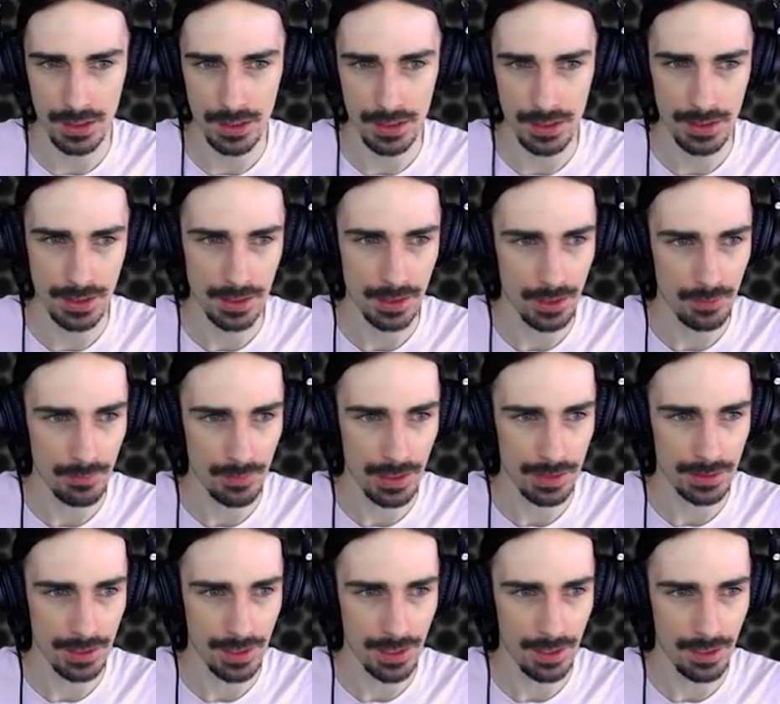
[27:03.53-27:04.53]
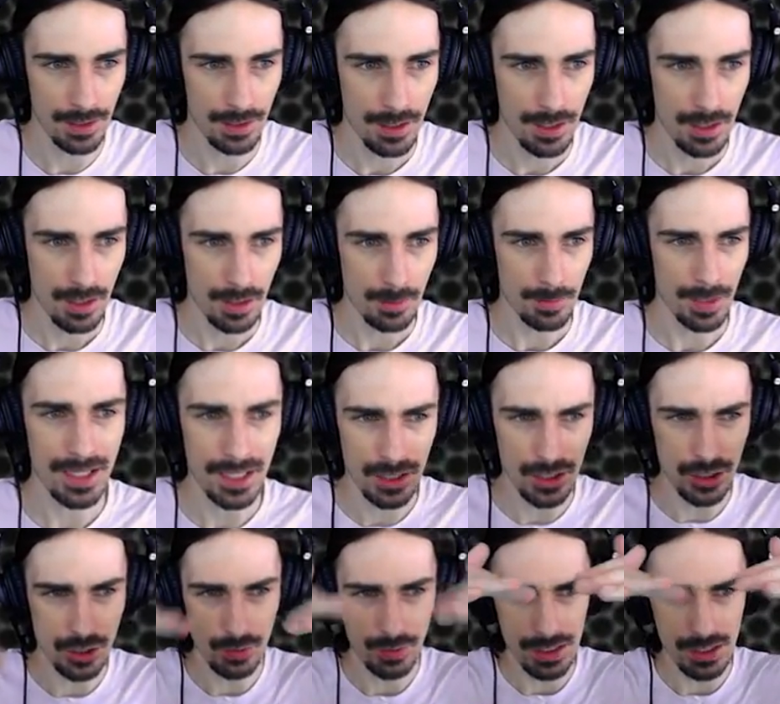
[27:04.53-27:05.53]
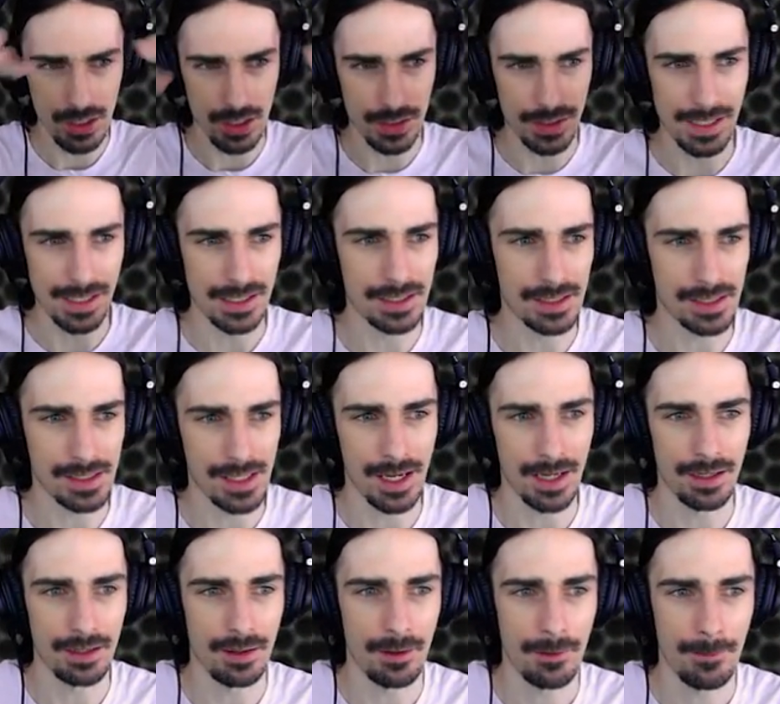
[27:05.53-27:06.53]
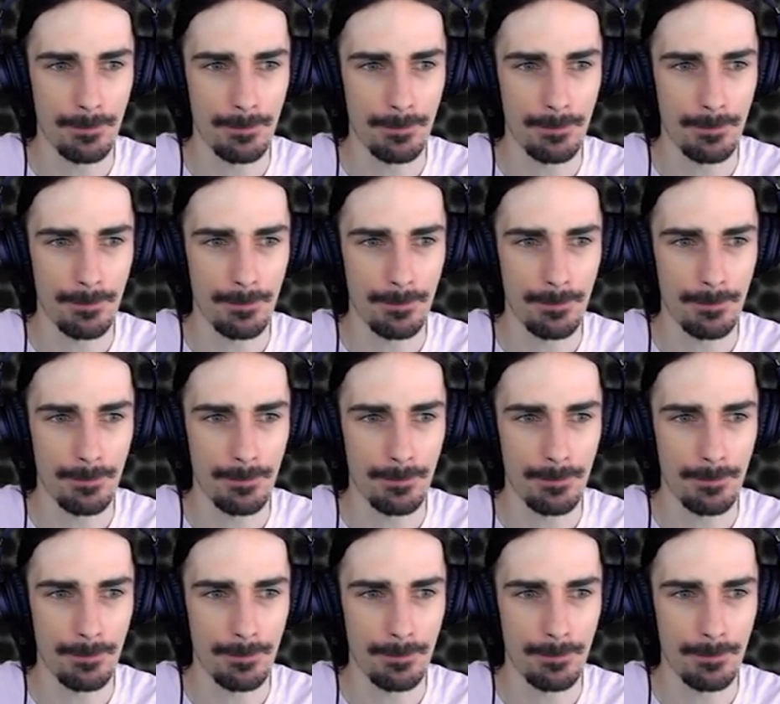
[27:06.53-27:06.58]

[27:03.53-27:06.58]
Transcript: to the ceiling right there. But I can increase it on the inside.